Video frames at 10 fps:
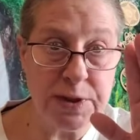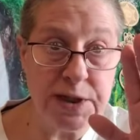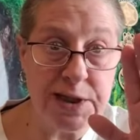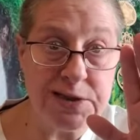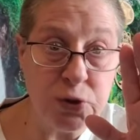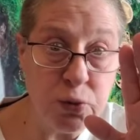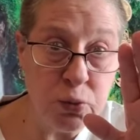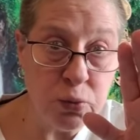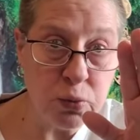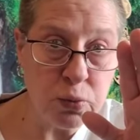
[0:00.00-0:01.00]
that I
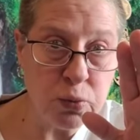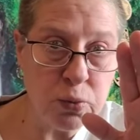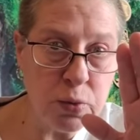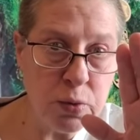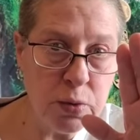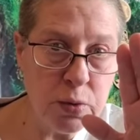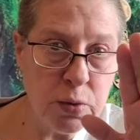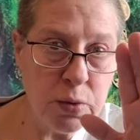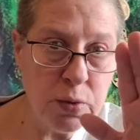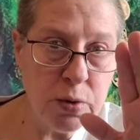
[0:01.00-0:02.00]
do
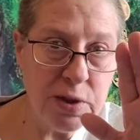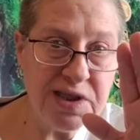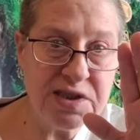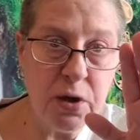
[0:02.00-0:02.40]
is